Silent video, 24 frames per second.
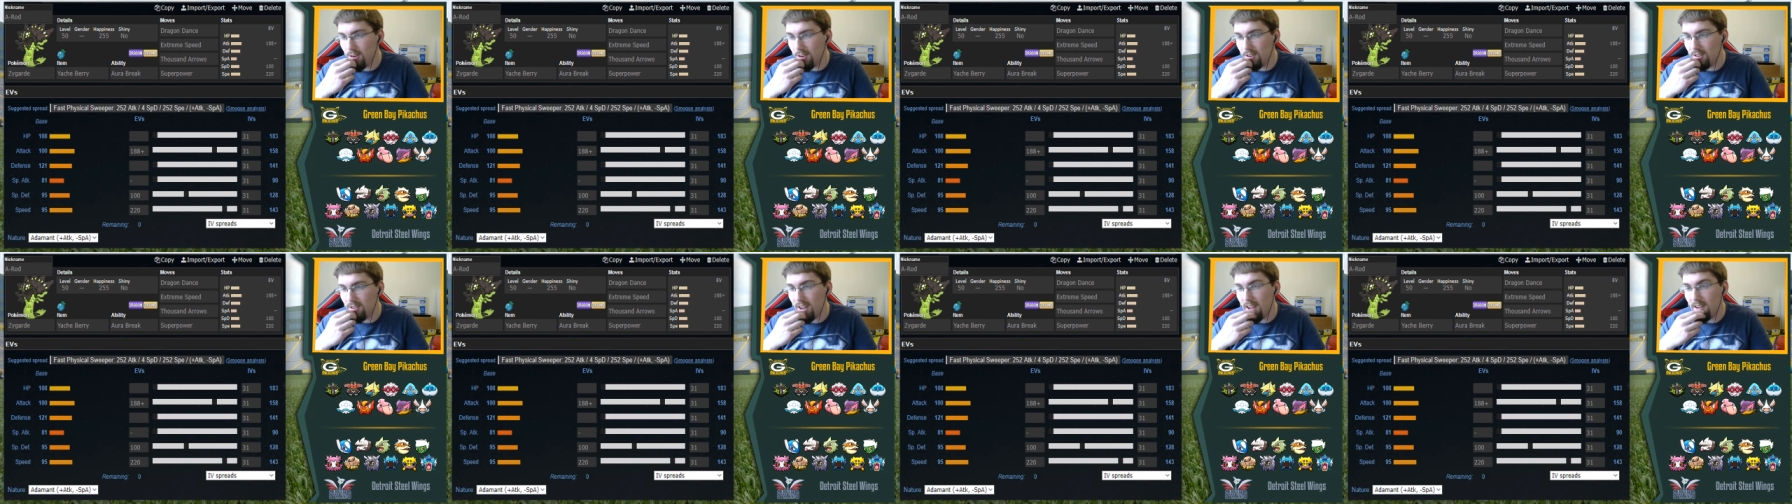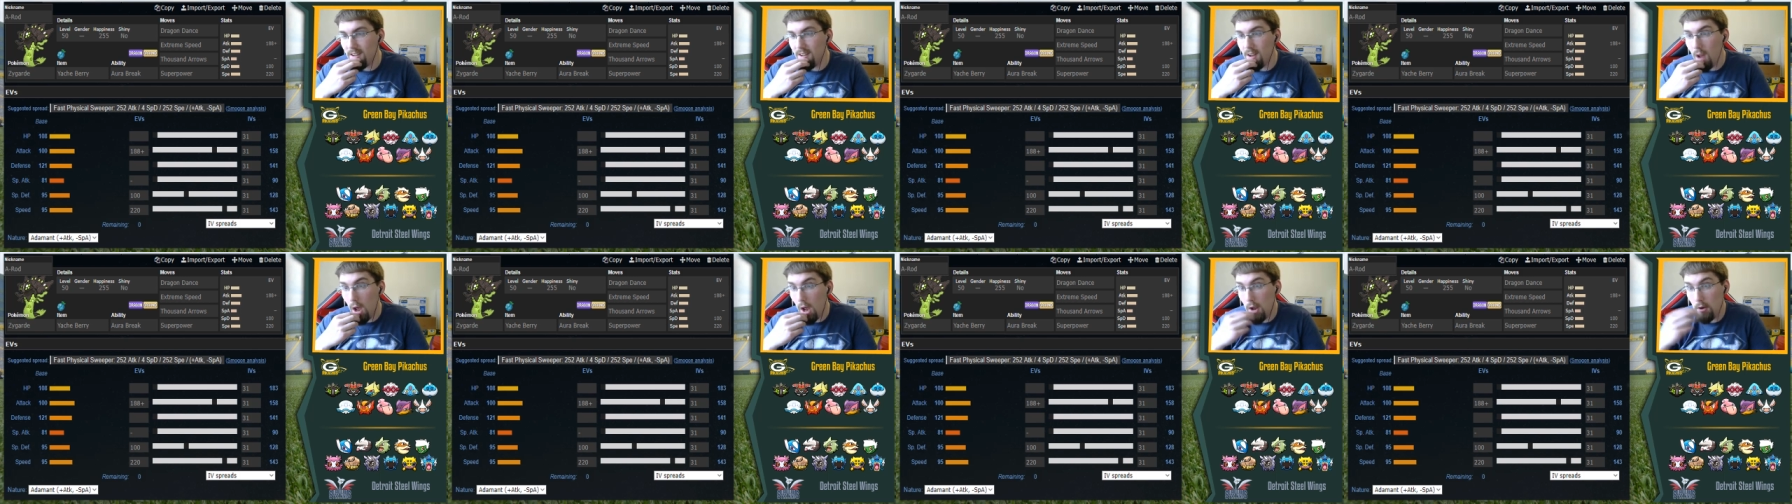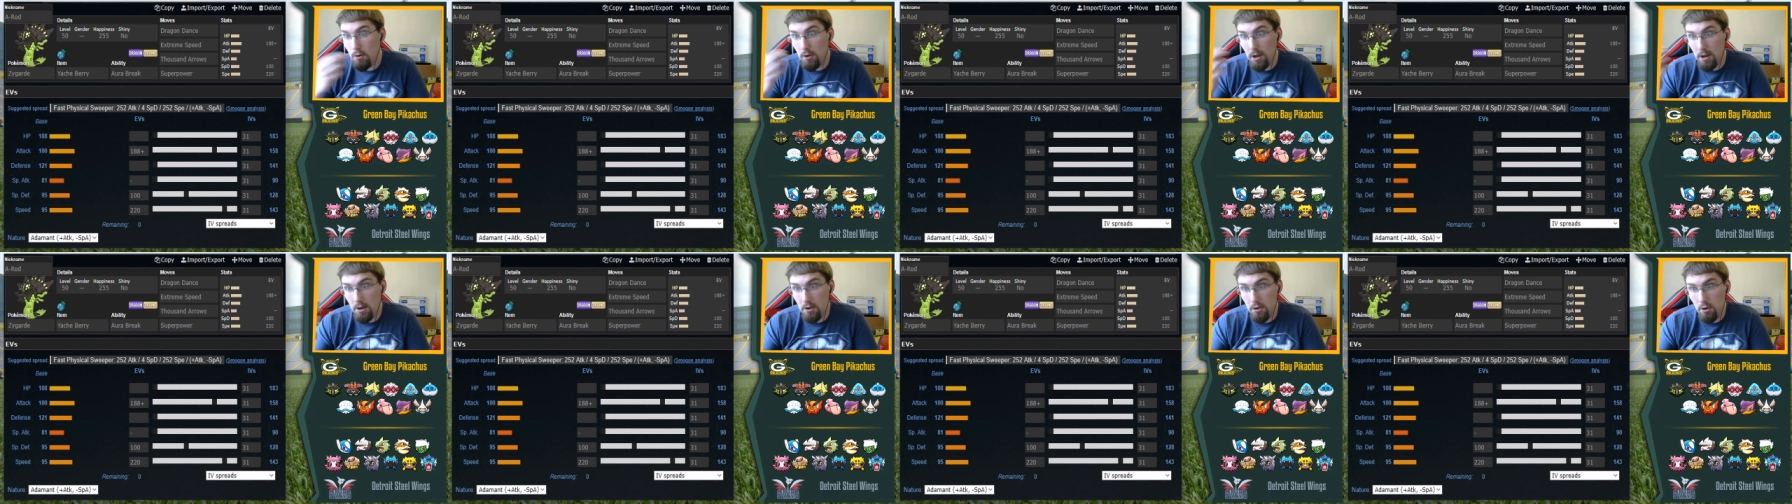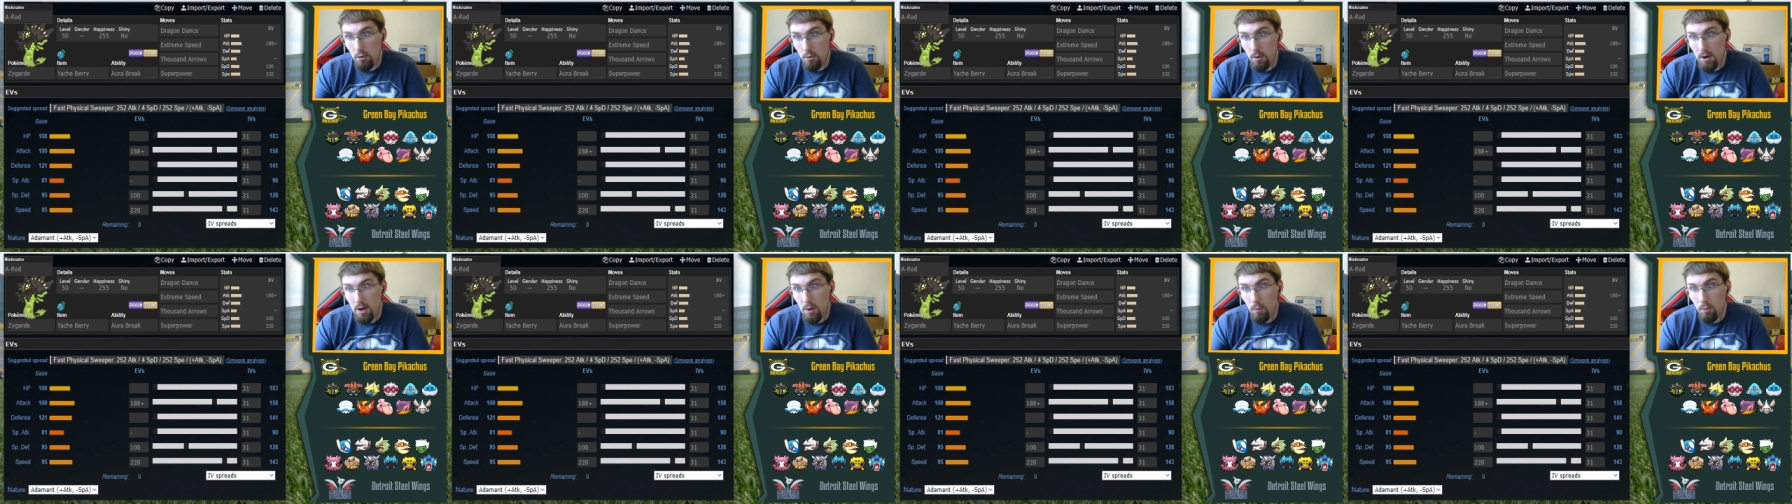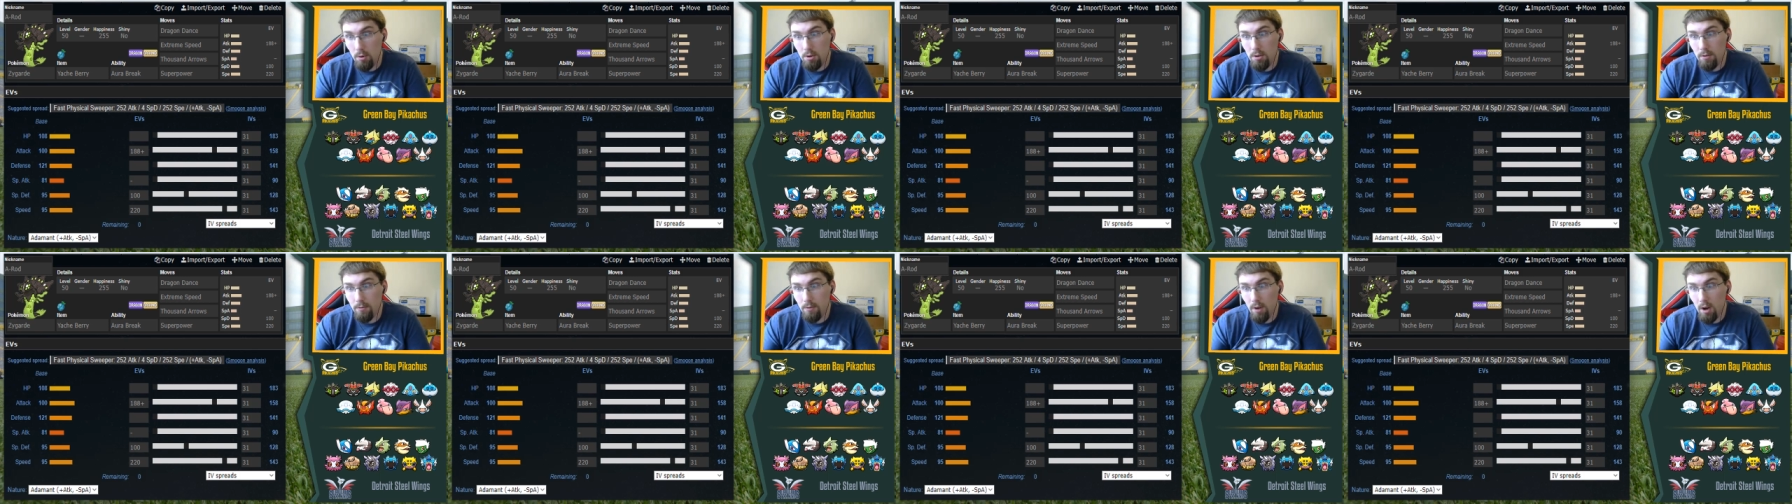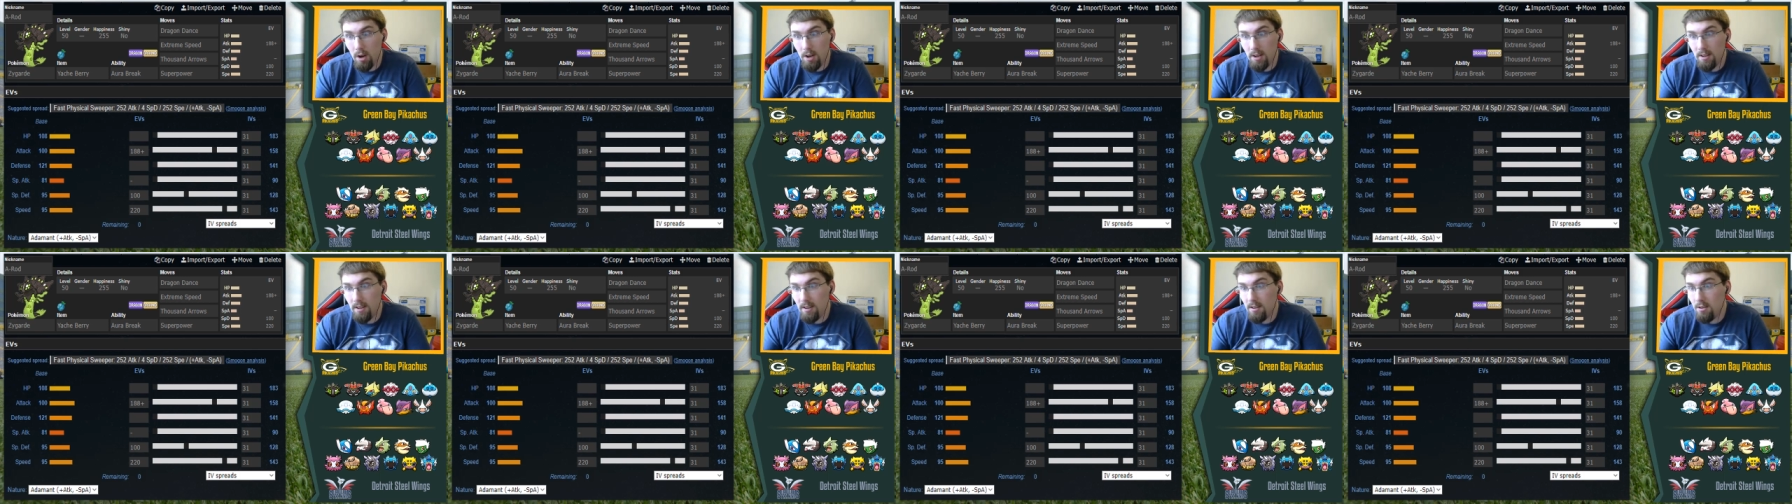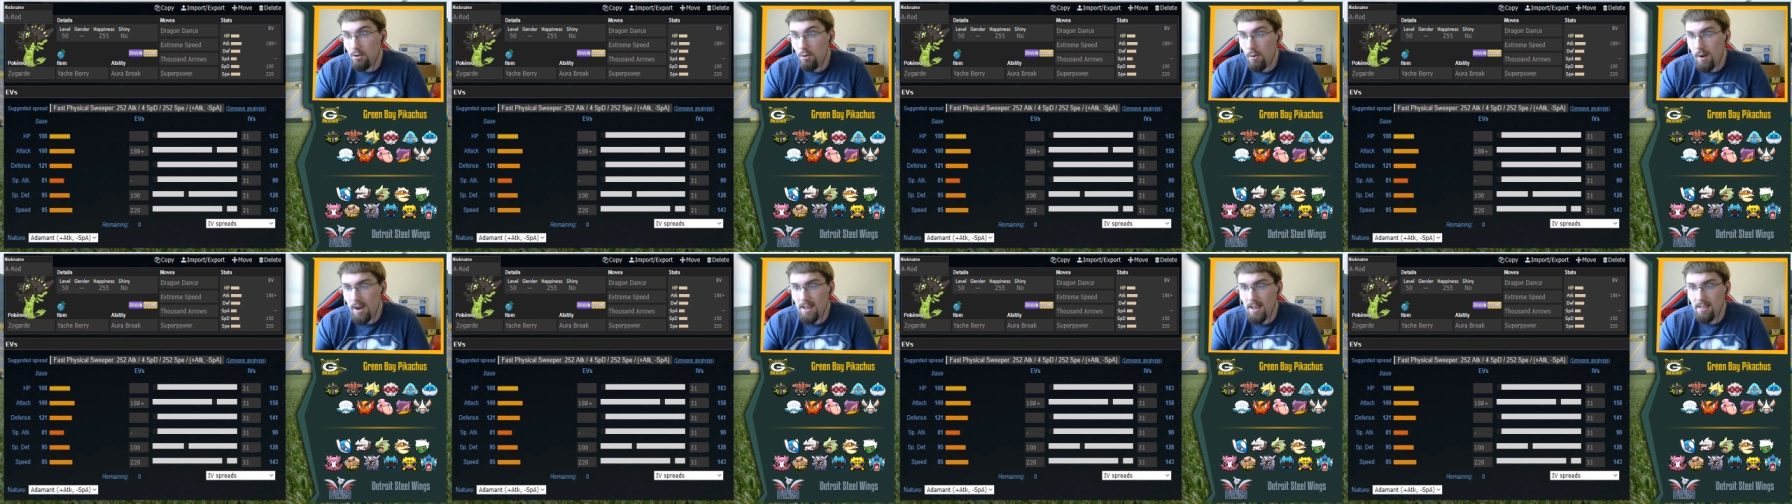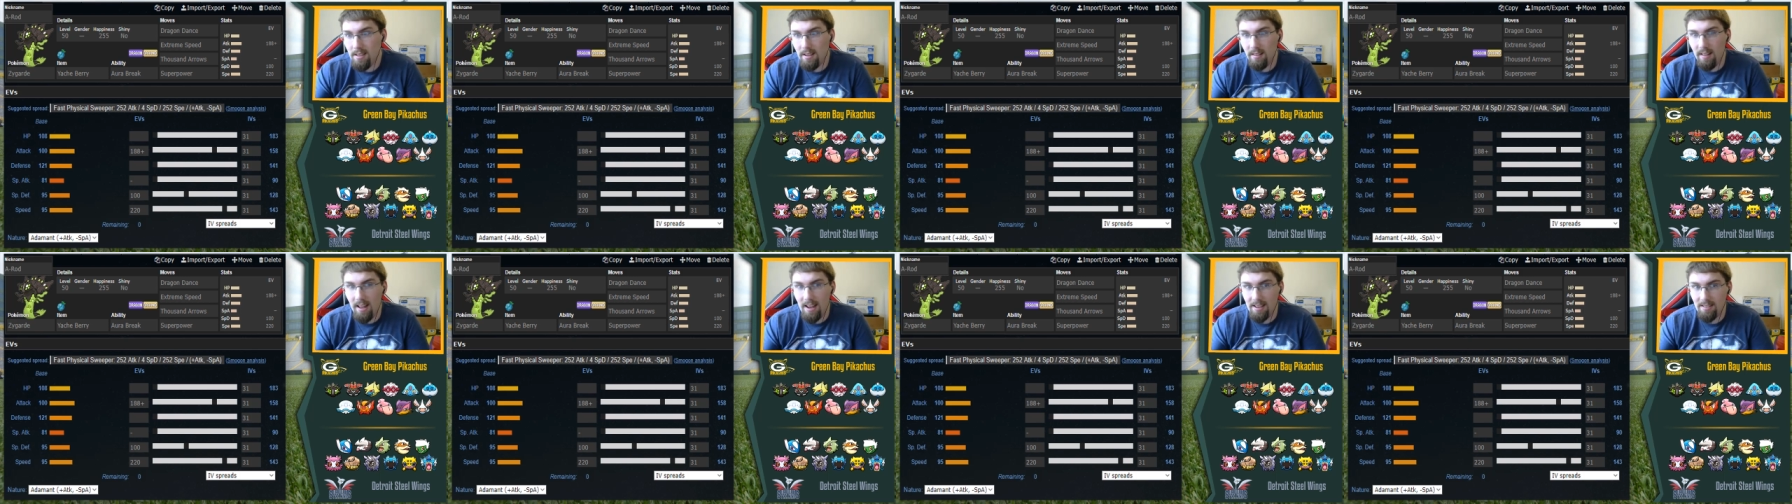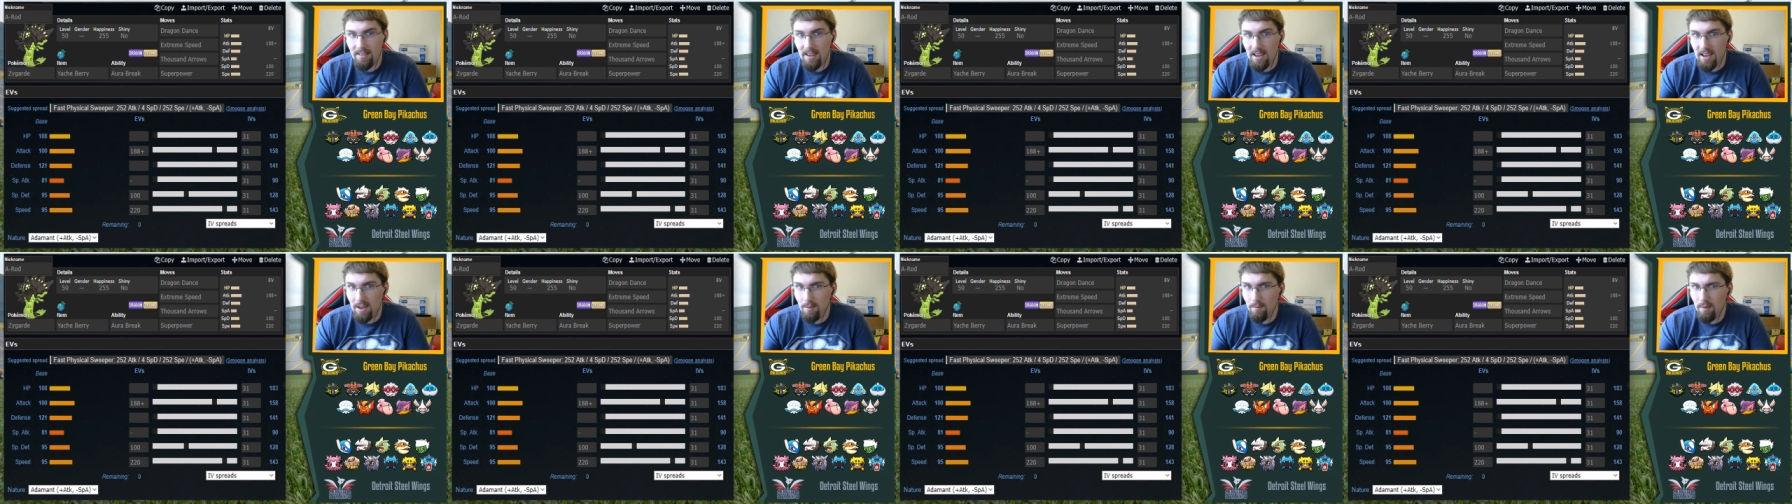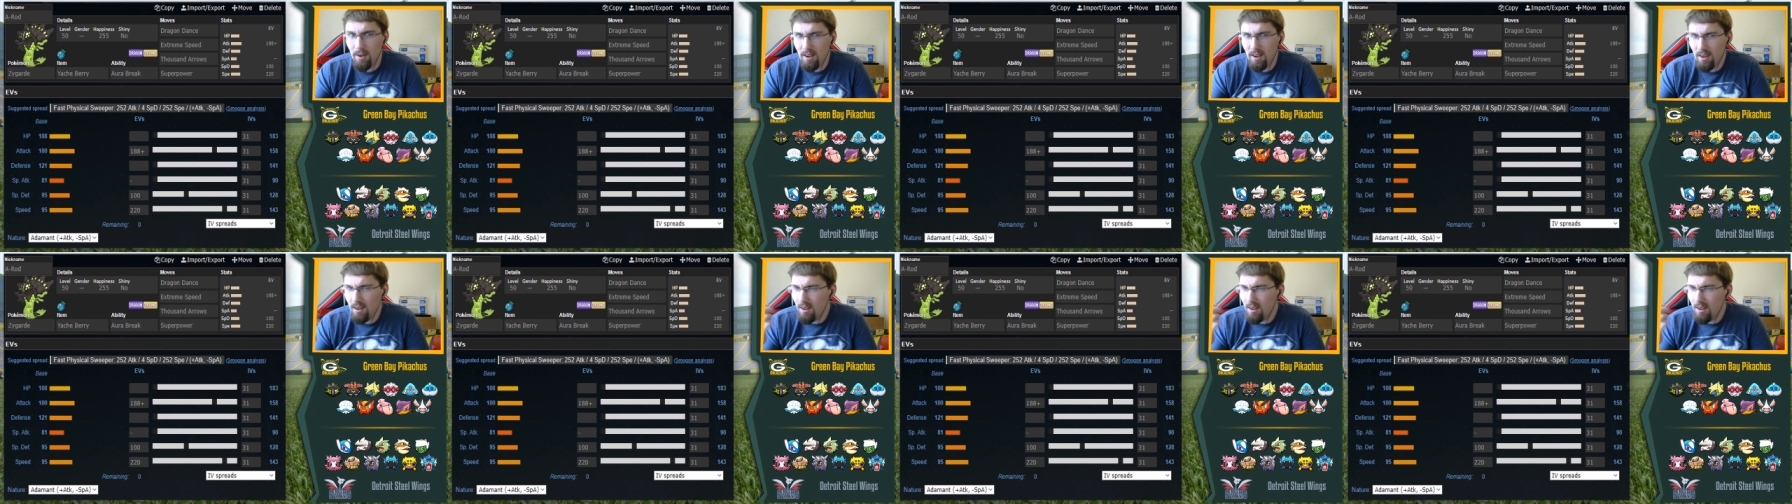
Just, it, it didn't do it. It wouldn't have done, didn't do anything last game.